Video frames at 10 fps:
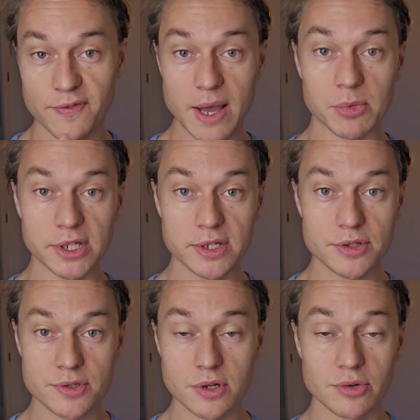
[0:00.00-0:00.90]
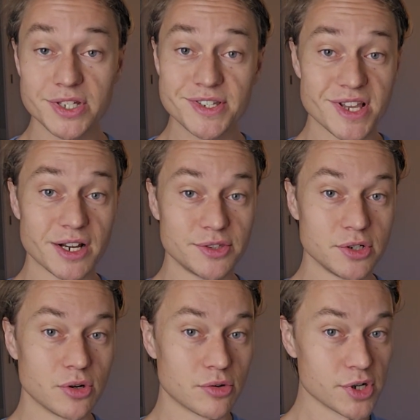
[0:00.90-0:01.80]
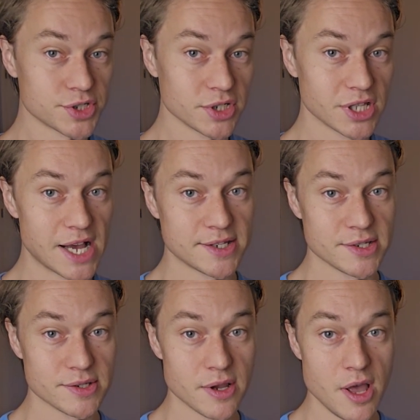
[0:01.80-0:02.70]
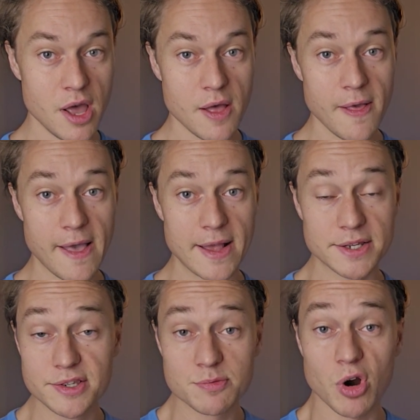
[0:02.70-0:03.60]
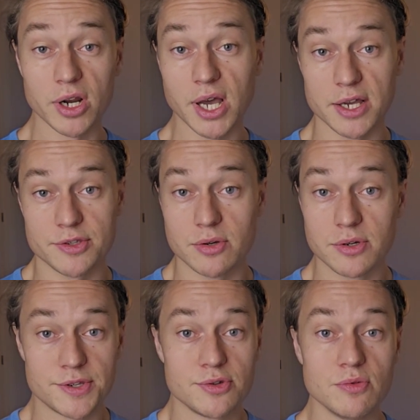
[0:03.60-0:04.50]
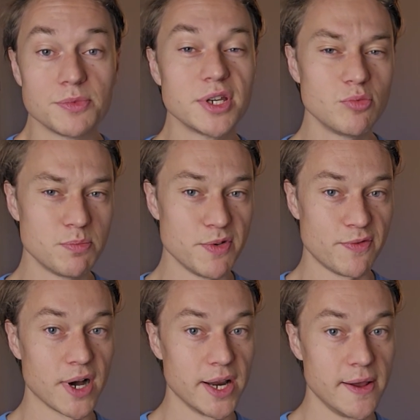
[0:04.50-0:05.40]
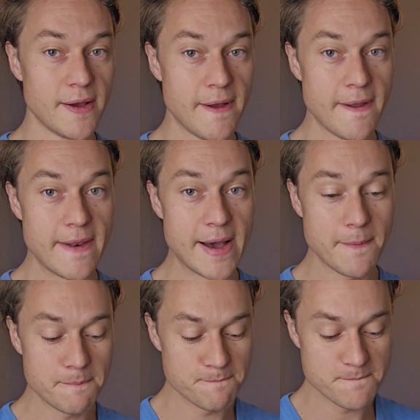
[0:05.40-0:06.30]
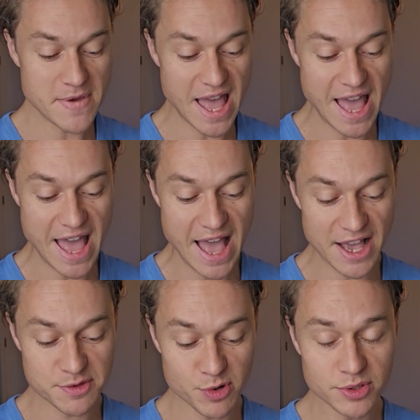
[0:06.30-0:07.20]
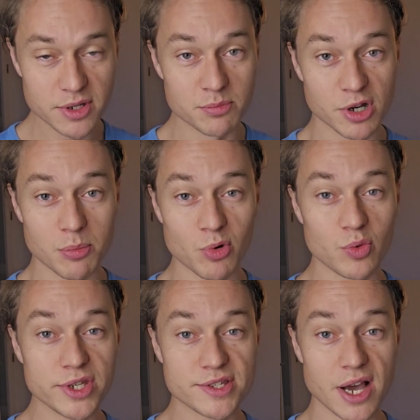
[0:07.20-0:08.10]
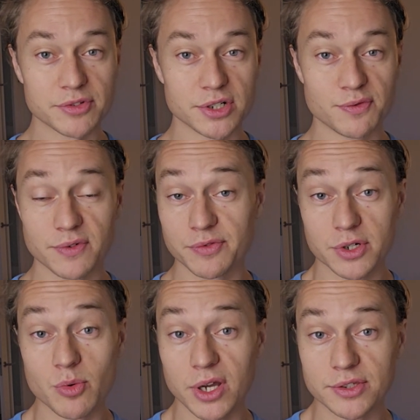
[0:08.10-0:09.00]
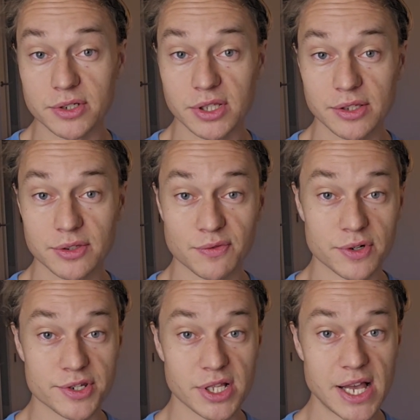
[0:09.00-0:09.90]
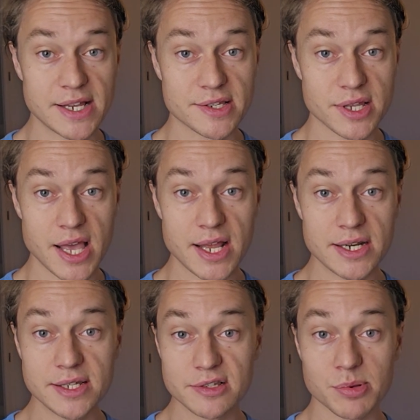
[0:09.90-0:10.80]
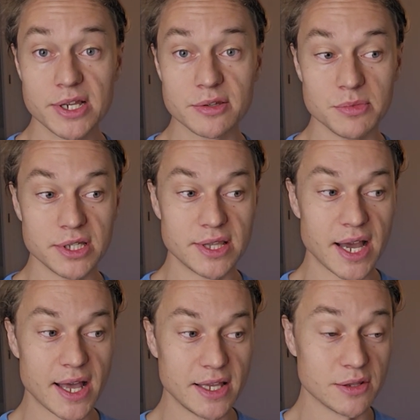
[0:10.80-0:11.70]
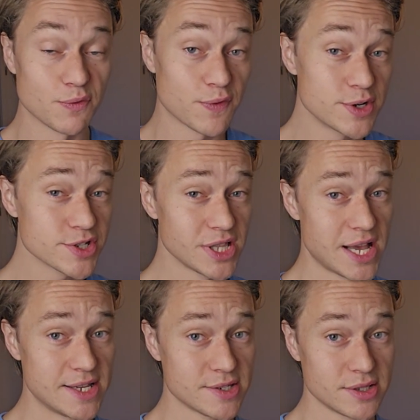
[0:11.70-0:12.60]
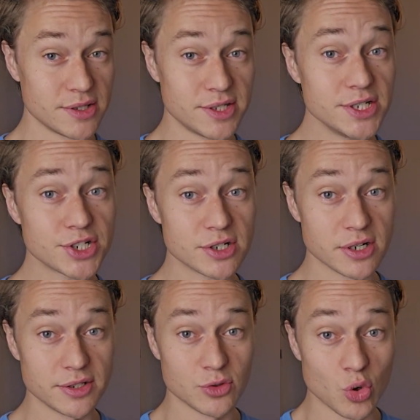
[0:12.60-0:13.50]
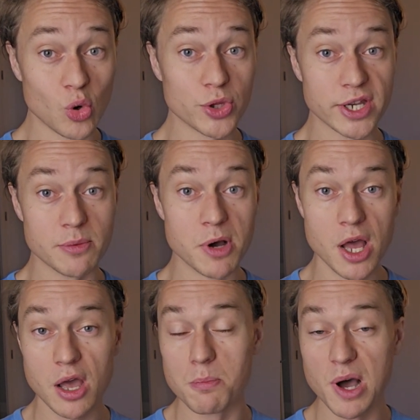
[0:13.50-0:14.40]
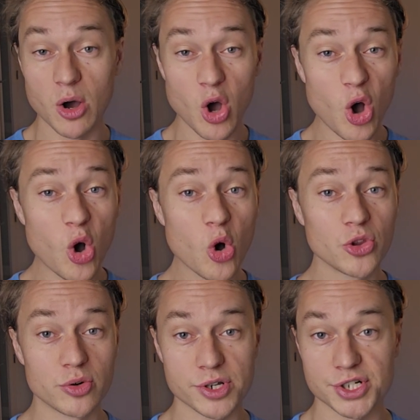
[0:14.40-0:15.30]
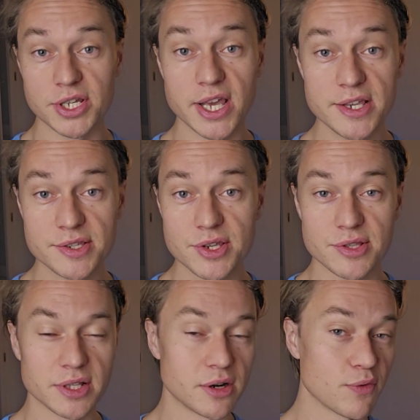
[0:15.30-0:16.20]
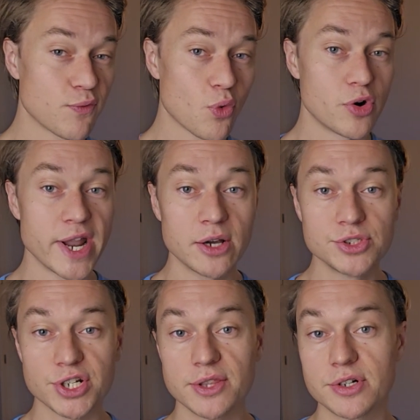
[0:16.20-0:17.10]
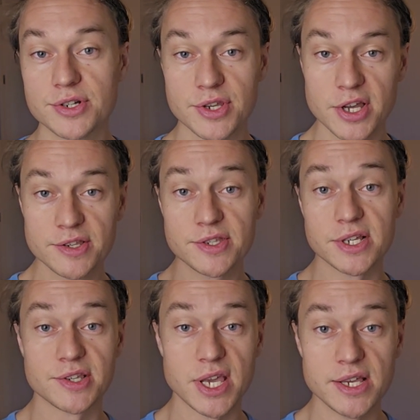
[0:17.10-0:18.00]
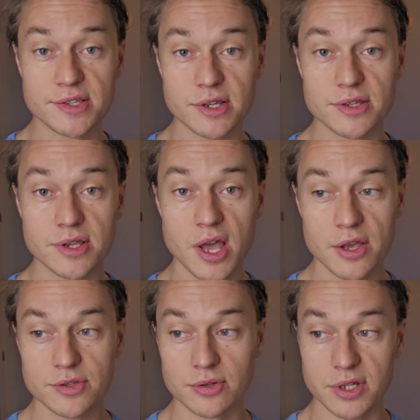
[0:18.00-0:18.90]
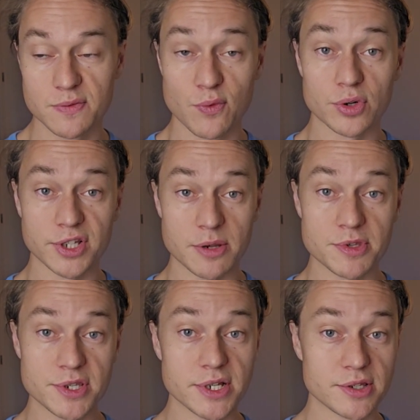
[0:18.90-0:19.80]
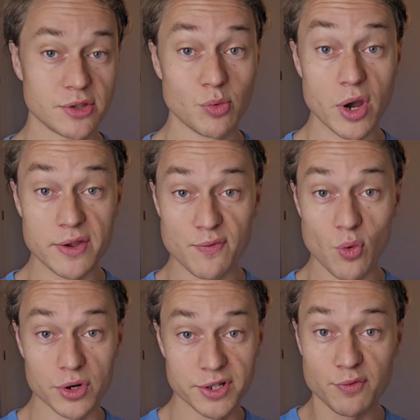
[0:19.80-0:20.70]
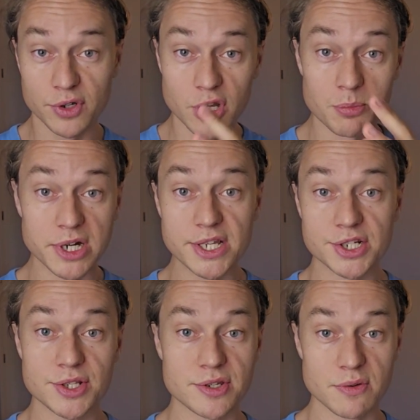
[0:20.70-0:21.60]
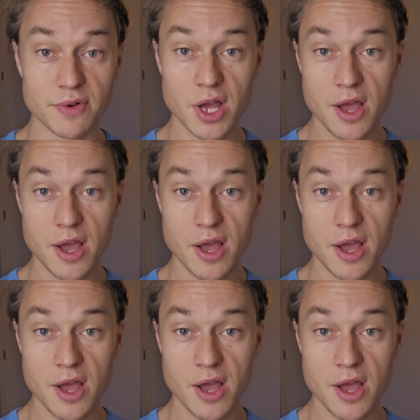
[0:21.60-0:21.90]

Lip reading: family, so he decided to go to Russian classes. And he's a smart guy, so I assumed he would be fine. Now, I spoke to him a couple weeks after he went to the first class, and he explained to me that in the first class, the teacher told him about all the Russian cases, that there are 4 noun genders, 6 cases, so that's 4 times 6, 24 different combinations of